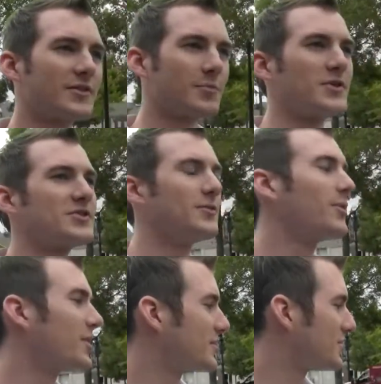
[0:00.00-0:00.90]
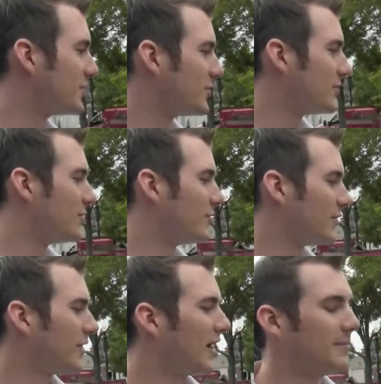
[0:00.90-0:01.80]
this person were
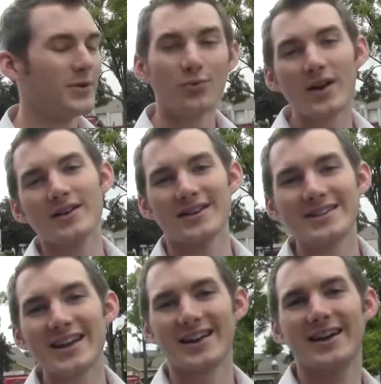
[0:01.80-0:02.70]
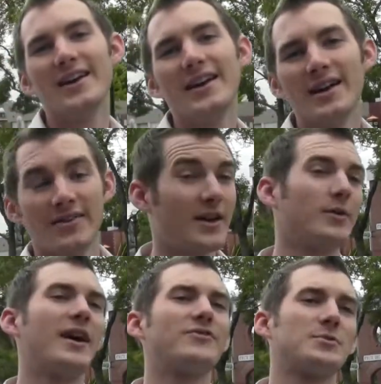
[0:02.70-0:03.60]
to uh, be written a ticket, they
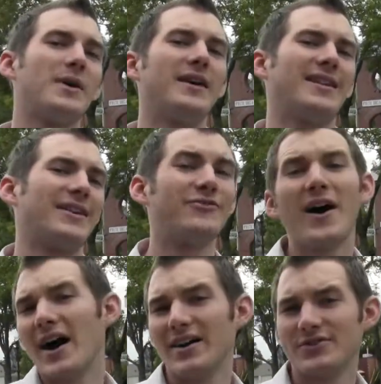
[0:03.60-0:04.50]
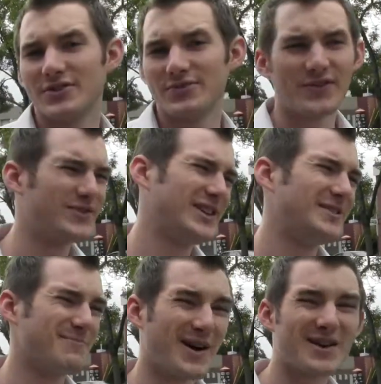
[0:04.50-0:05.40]
would have to pay like 5 to
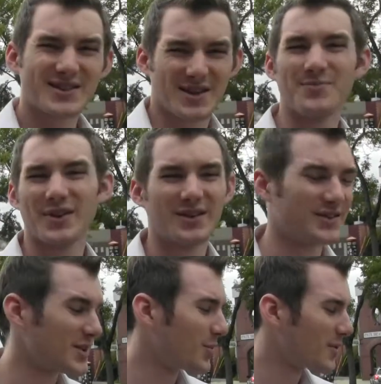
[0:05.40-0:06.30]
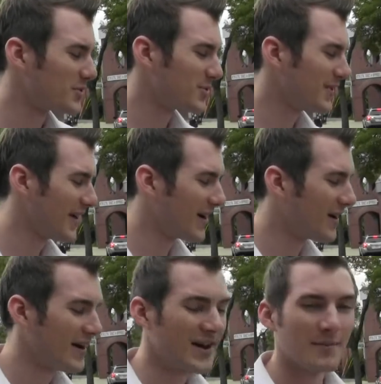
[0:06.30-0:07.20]
15 bucks, something somewhere between there.
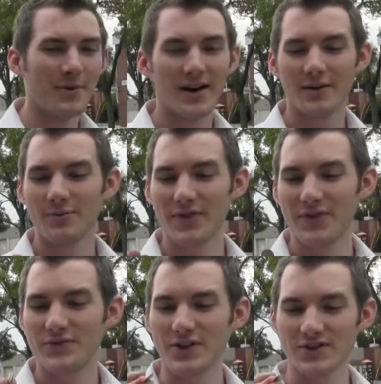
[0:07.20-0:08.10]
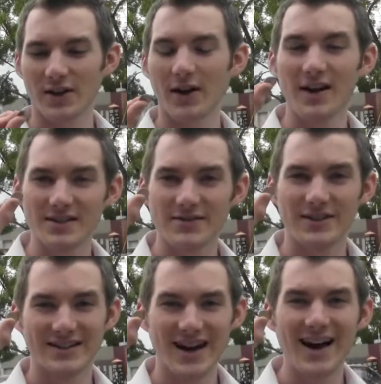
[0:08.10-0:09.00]
But with just the cost of
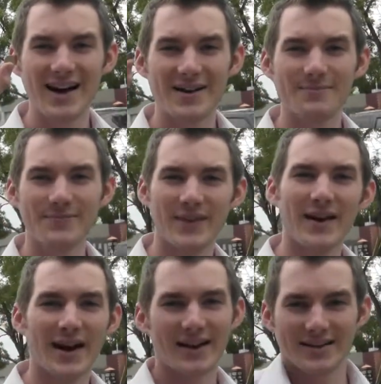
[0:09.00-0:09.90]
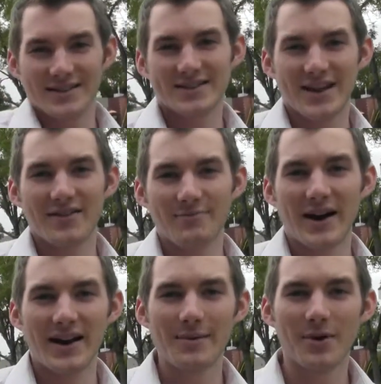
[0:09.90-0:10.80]
a dime, I get to save
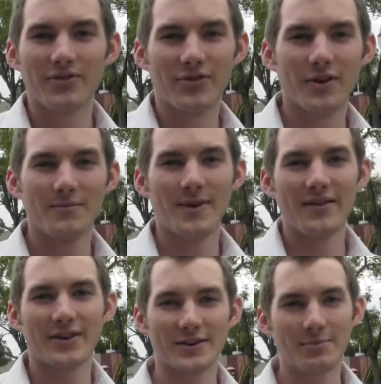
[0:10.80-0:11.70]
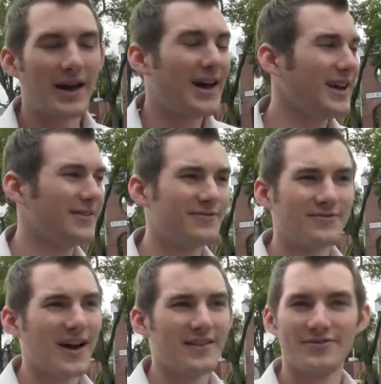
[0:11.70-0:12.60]
my neighbor from having to pay
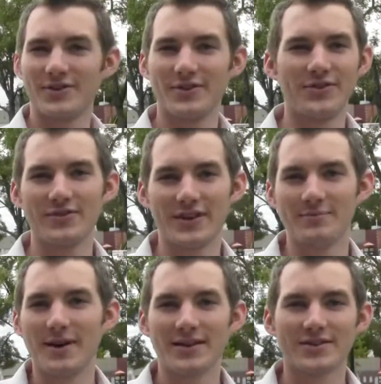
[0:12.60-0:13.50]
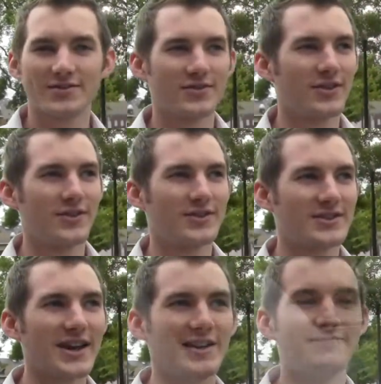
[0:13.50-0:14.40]
5 to 15 bucks to the
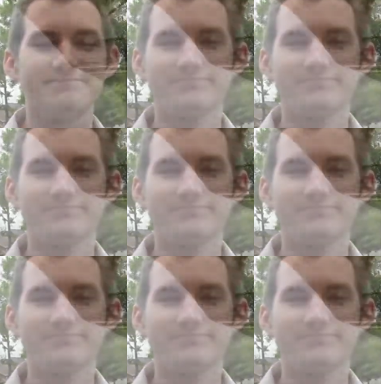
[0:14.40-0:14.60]
state.